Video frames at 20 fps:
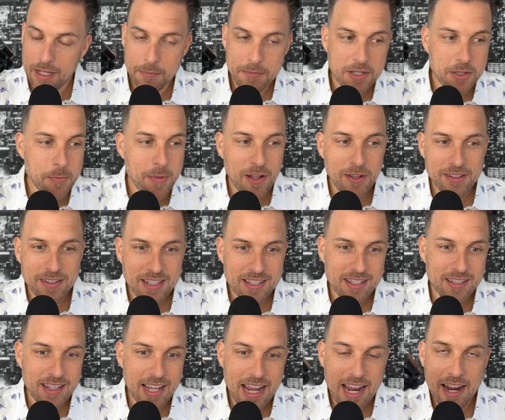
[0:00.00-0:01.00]
I'm smelling
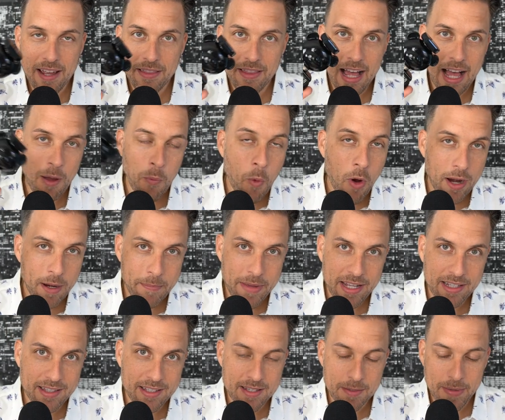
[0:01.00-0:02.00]
this in the air. I wanna
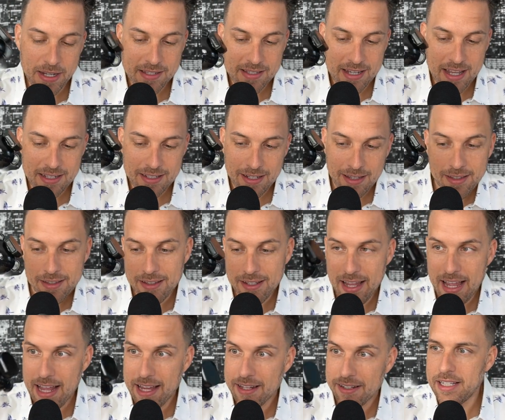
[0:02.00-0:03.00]
make this my scent of the
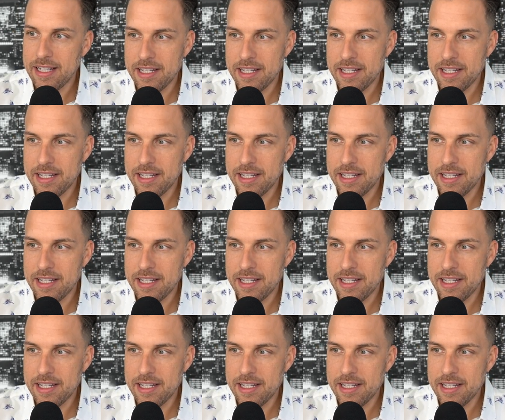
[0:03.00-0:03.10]
day.